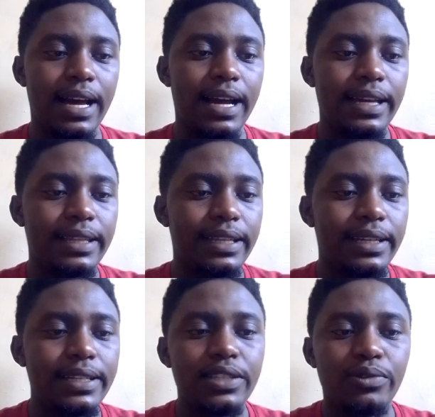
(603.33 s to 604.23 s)
And the
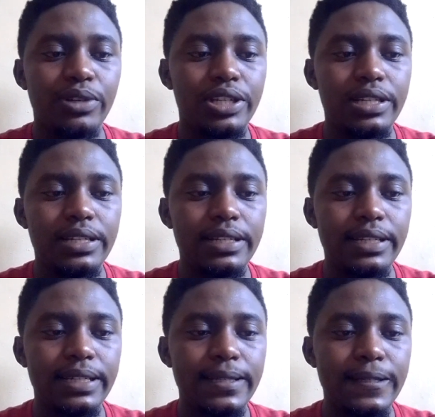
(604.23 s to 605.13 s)
next
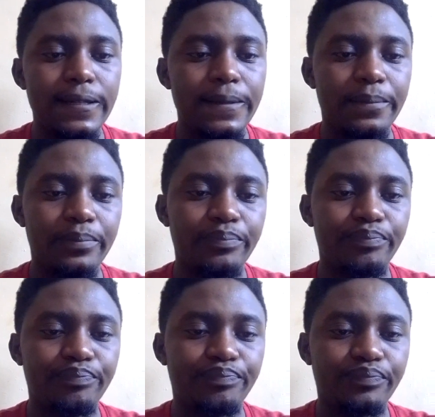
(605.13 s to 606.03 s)
question is
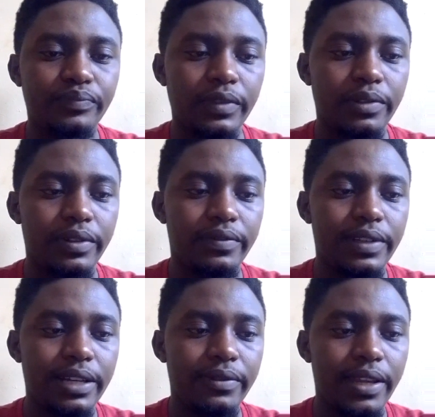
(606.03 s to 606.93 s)
we've
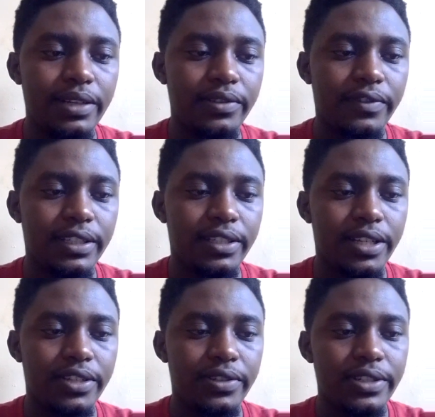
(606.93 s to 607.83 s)
done with that of
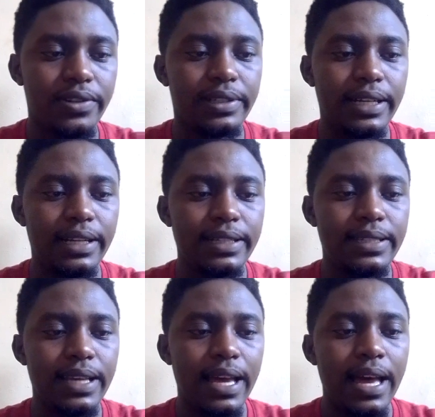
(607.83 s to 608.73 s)
extrajudicial
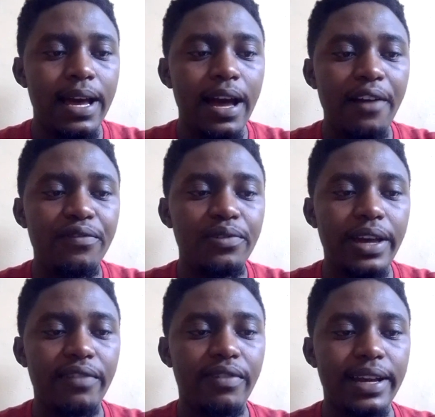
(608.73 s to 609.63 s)
killings. Have you
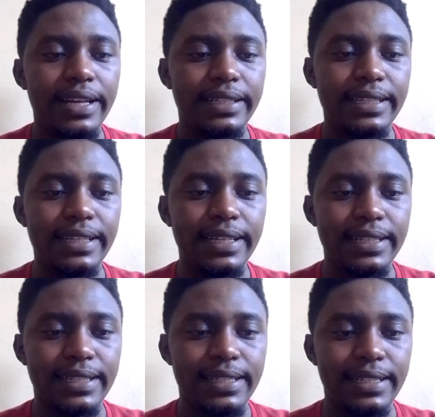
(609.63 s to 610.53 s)
ever
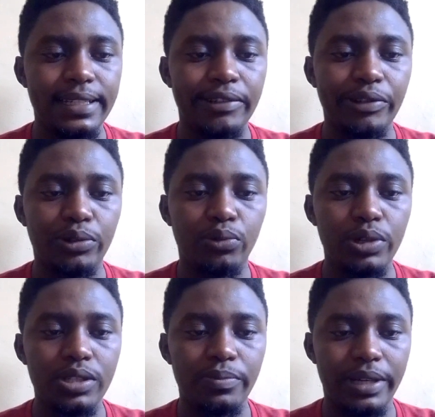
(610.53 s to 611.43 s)
engaged in
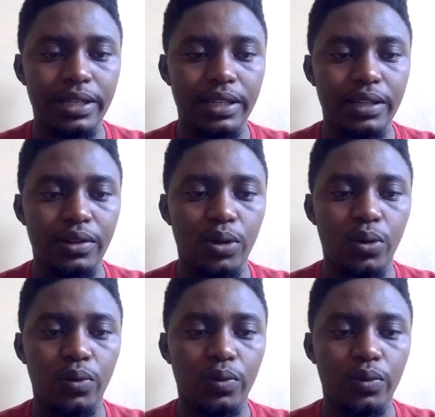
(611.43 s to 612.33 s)
recruitment
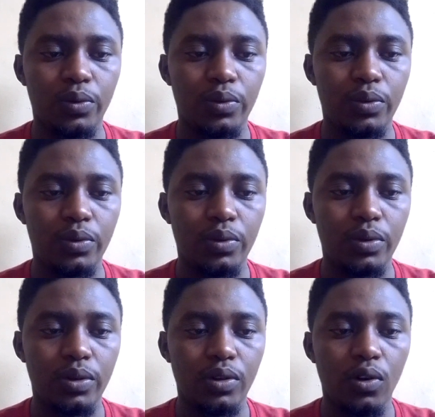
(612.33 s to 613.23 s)
or
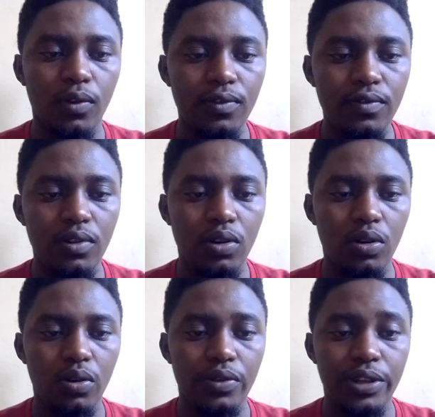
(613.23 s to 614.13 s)
of
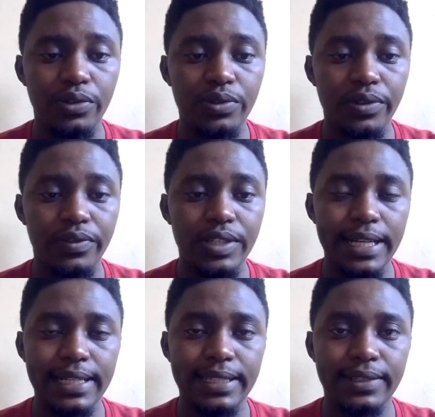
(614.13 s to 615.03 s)
or the use of
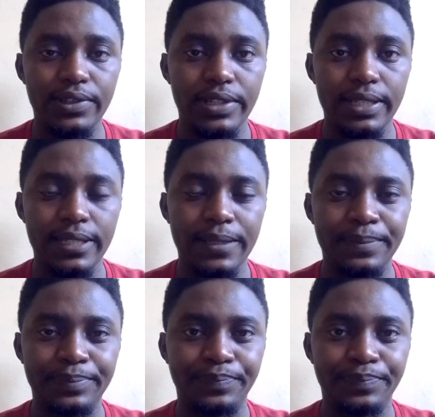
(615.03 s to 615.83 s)
child soldiers?